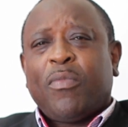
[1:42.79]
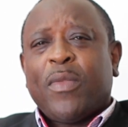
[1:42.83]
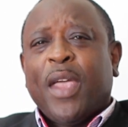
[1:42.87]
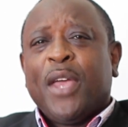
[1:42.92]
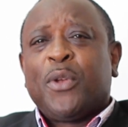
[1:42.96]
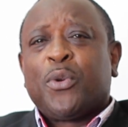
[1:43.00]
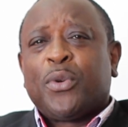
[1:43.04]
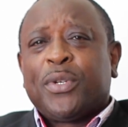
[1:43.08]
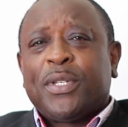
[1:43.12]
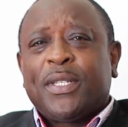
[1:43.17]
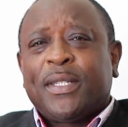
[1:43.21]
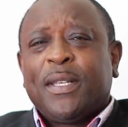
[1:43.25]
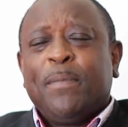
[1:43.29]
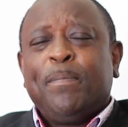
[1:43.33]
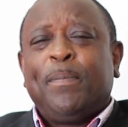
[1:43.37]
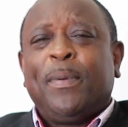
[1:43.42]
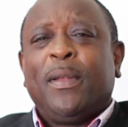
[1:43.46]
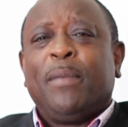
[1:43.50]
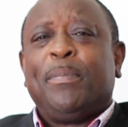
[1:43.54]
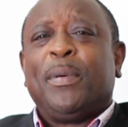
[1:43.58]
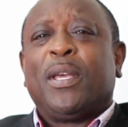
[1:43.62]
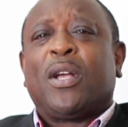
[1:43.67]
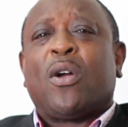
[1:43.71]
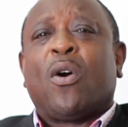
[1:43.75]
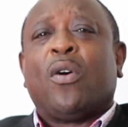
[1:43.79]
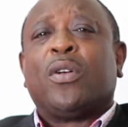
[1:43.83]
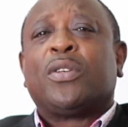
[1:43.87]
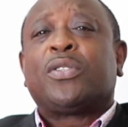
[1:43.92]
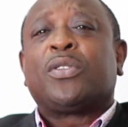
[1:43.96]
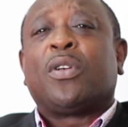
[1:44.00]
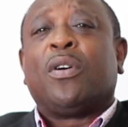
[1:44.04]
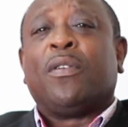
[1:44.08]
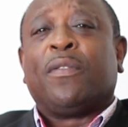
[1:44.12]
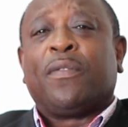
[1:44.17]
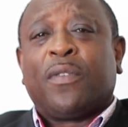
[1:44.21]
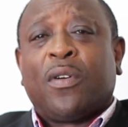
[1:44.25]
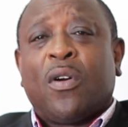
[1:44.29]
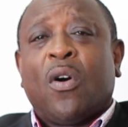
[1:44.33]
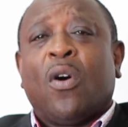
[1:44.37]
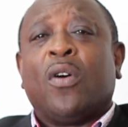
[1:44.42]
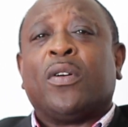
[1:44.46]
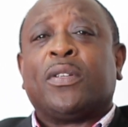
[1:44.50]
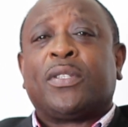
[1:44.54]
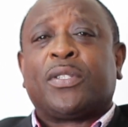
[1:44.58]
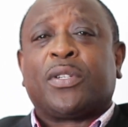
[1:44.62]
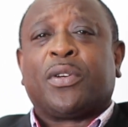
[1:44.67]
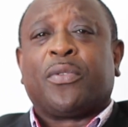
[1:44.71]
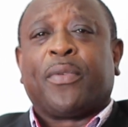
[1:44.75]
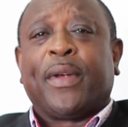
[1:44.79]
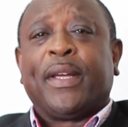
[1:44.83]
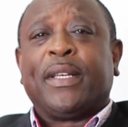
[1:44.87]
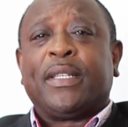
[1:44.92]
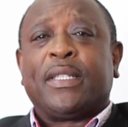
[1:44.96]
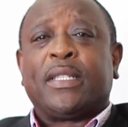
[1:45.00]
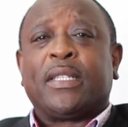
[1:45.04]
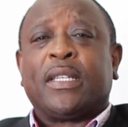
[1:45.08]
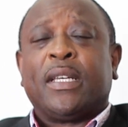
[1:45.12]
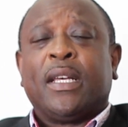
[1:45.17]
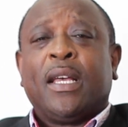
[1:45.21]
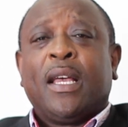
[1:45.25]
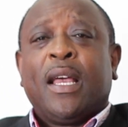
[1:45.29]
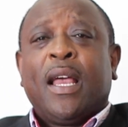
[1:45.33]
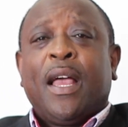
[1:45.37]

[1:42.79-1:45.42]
it was simply because of God's grace.